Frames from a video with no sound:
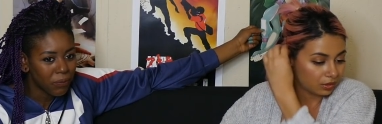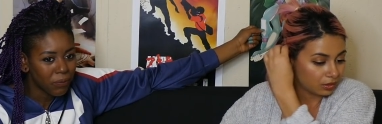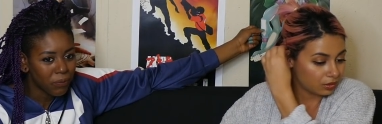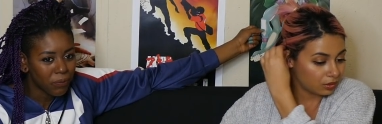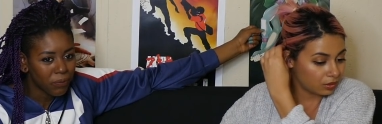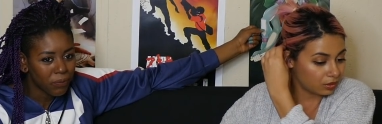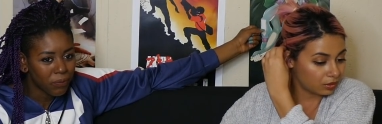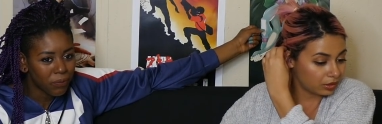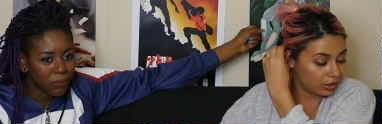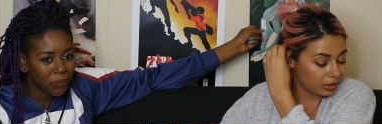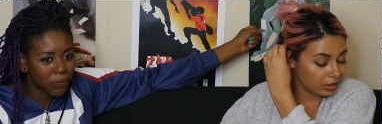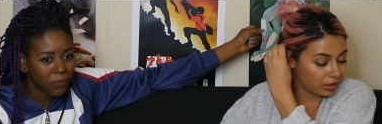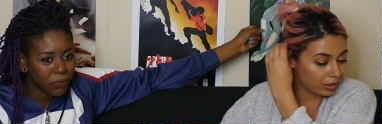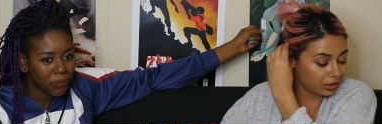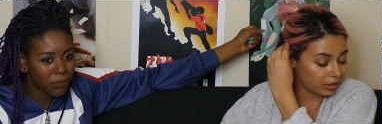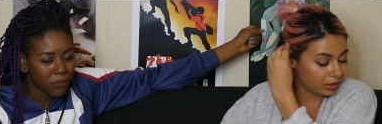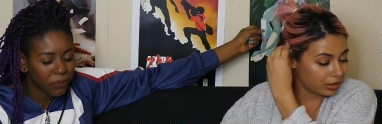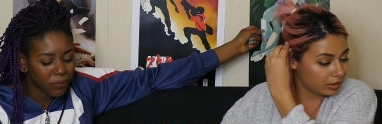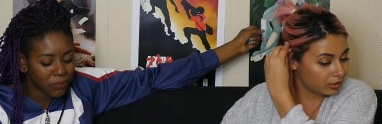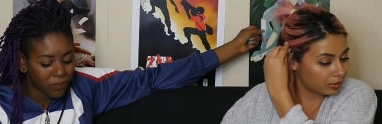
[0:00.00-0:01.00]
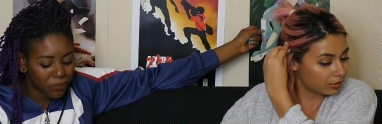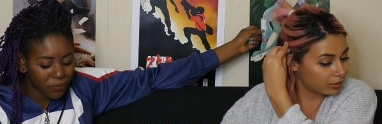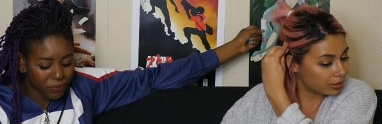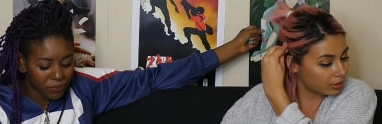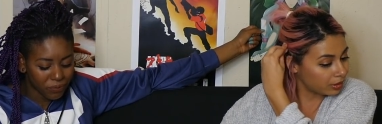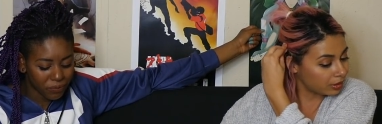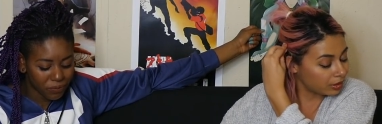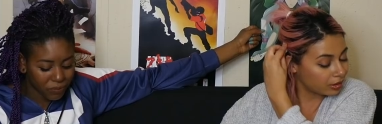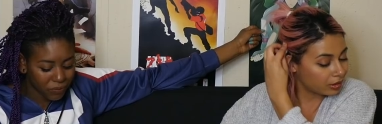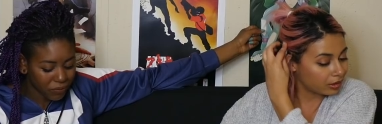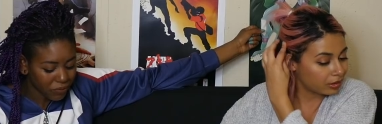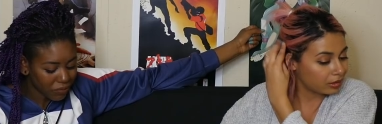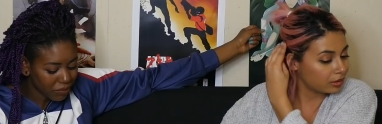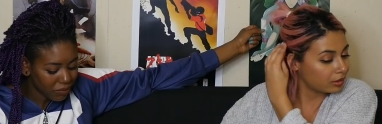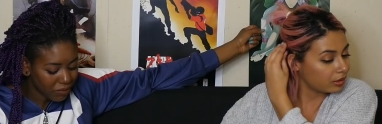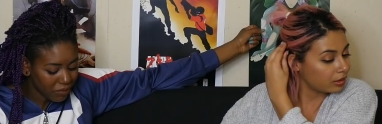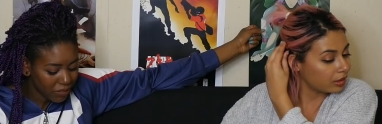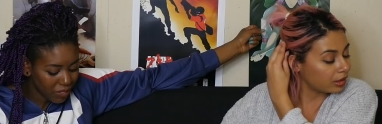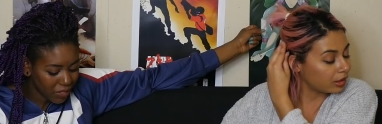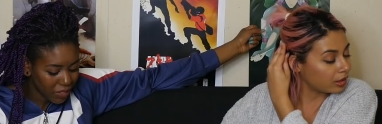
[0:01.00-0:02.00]
Speaker 1: No, they need to kill her
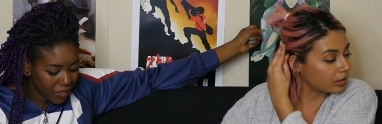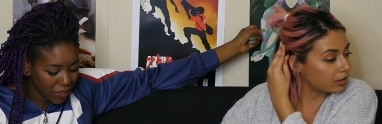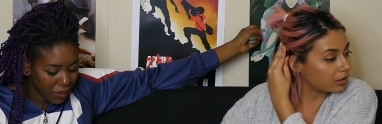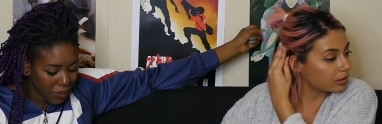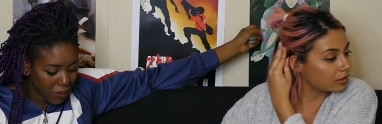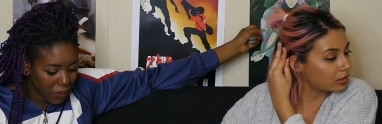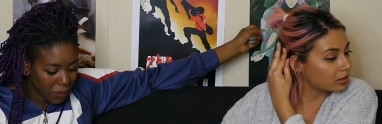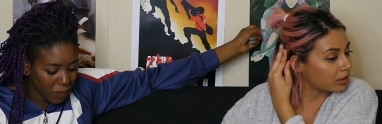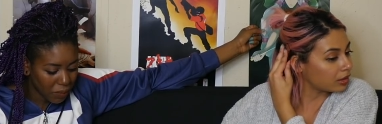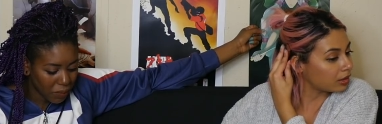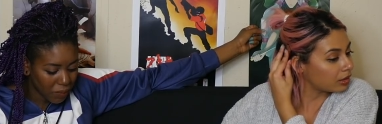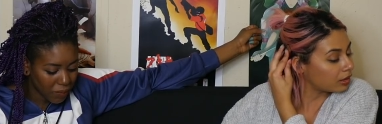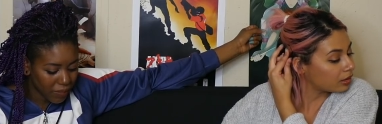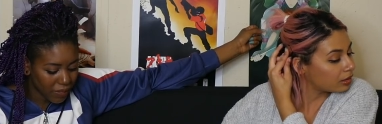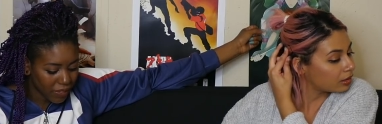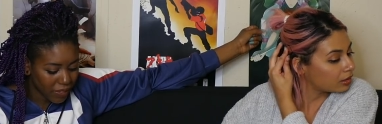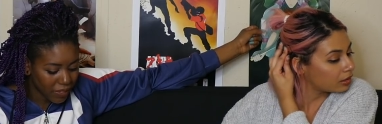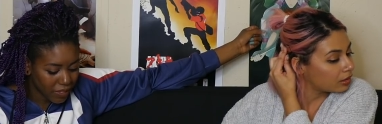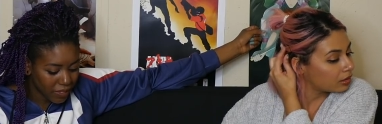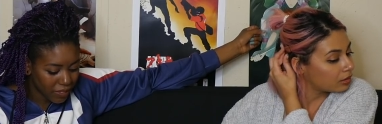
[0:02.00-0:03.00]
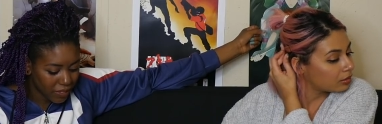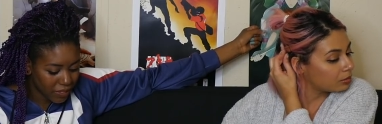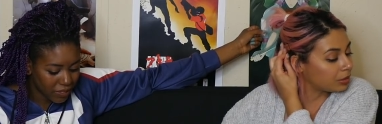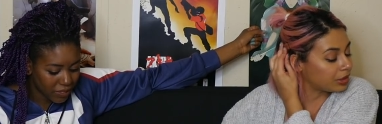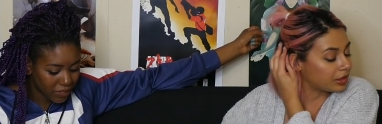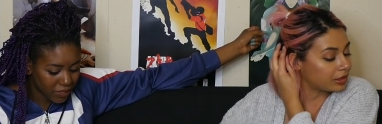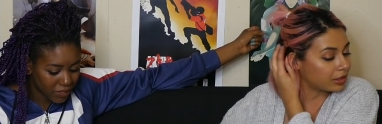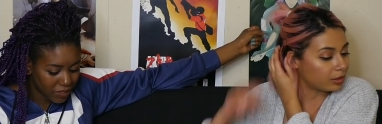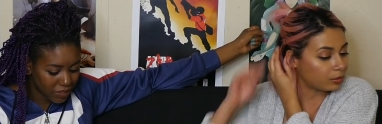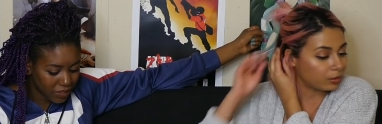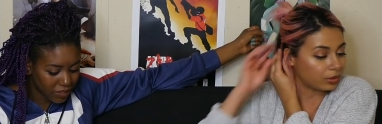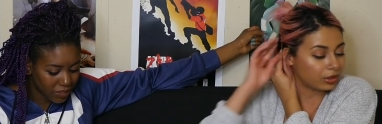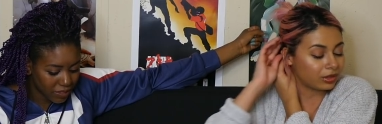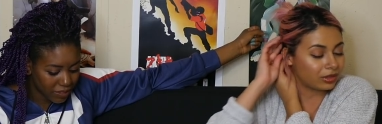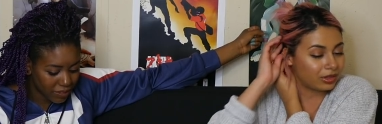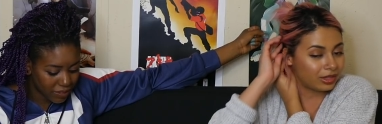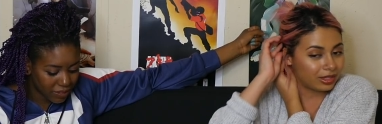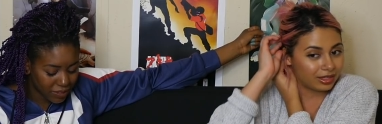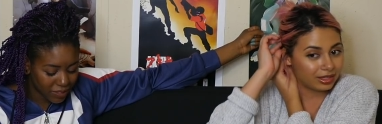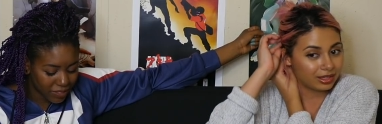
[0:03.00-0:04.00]
and be done
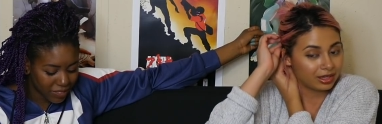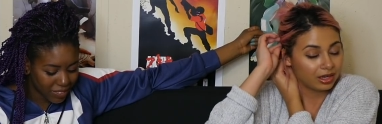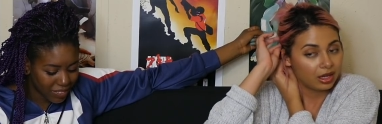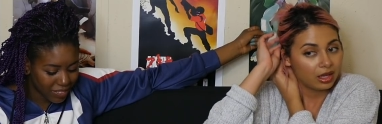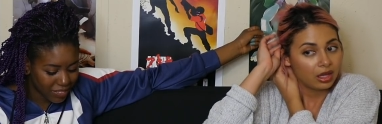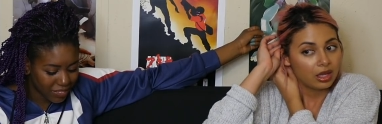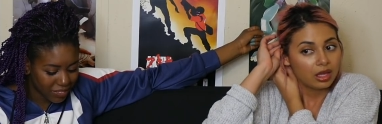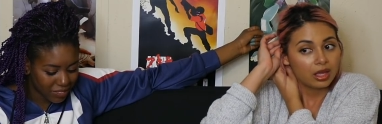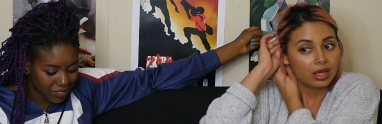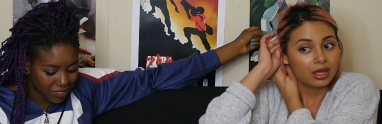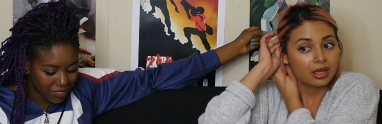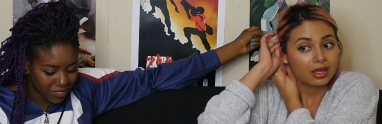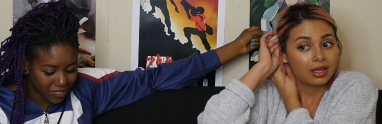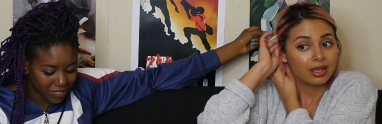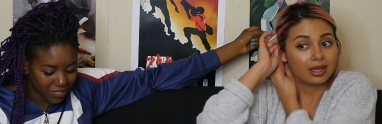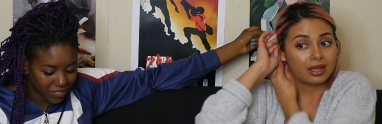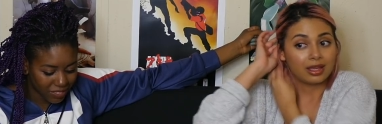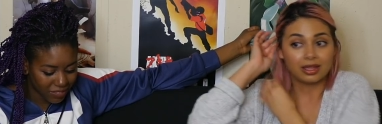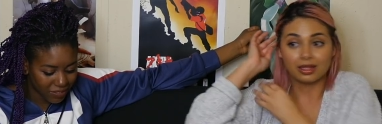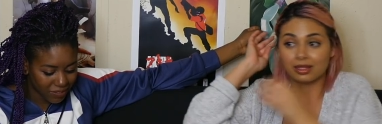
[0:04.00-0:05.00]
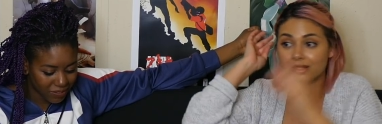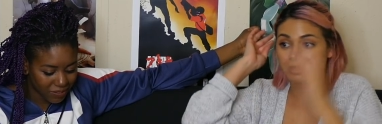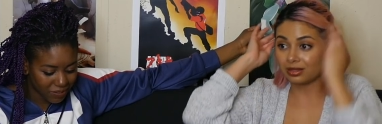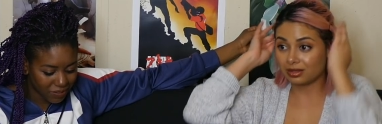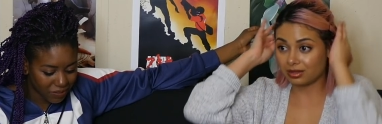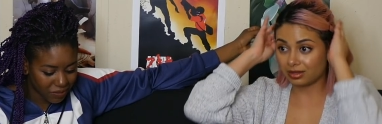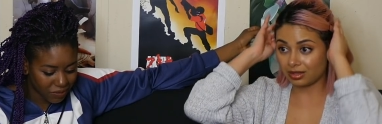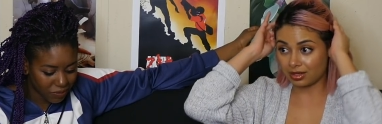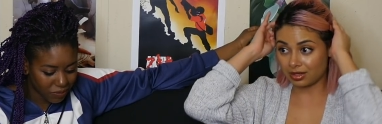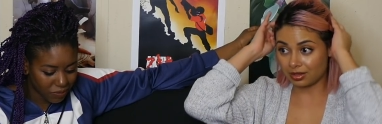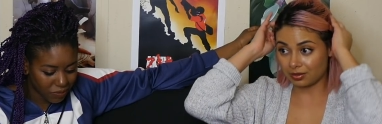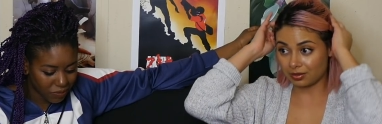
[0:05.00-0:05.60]
with it. And,